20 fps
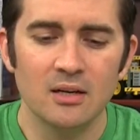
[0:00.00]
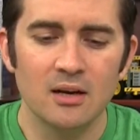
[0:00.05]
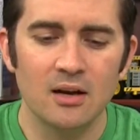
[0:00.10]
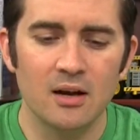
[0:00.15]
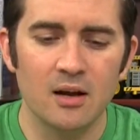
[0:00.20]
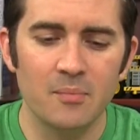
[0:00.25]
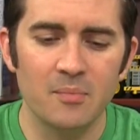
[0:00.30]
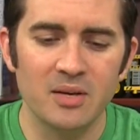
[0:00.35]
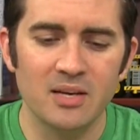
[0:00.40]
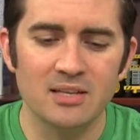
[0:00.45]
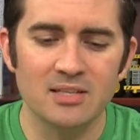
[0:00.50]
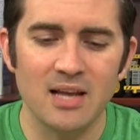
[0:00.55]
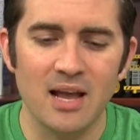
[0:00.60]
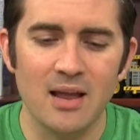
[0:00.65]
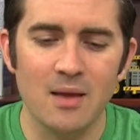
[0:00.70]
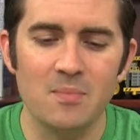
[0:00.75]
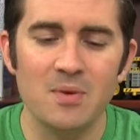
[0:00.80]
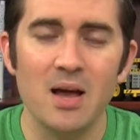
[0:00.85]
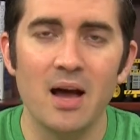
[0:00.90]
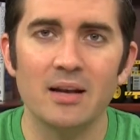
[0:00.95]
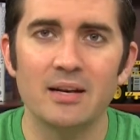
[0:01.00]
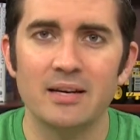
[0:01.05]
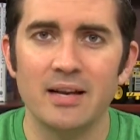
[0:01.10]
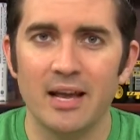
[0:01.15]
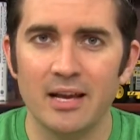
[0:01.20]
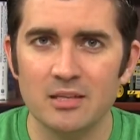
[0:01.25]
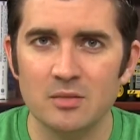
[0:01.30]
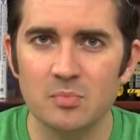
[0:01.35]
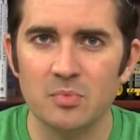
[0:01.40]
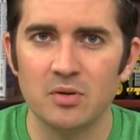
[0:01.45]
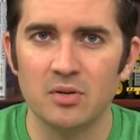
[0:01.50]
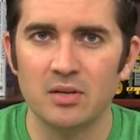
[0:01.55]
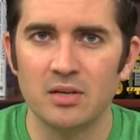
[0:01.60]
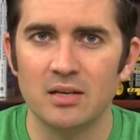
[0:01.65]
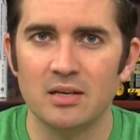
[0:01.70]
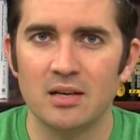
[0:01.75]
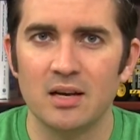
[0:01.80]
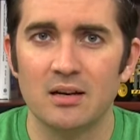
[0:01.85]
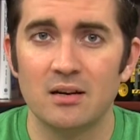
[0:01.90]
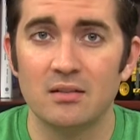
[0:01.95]
um, because I am not an expert
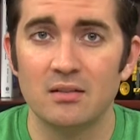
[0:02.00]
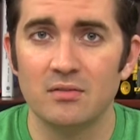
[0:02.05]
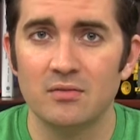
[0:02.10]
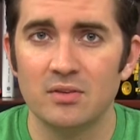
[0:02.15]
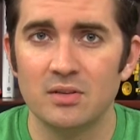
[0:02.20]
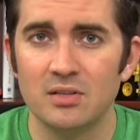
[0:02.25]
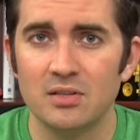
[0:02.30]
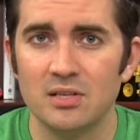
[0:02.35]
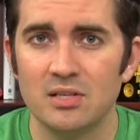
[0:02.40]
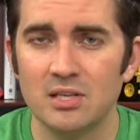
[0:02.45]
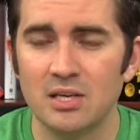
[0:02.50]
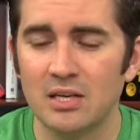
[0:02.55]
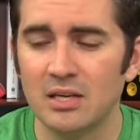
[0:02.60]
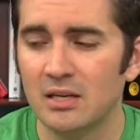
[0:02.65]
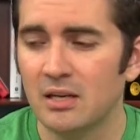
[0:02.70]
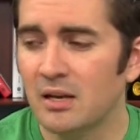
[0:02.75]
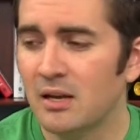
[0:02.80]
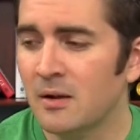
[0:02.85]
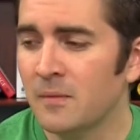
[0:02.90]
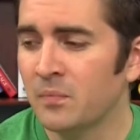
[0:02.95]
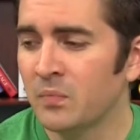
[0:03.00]
in kind of the vintage ink,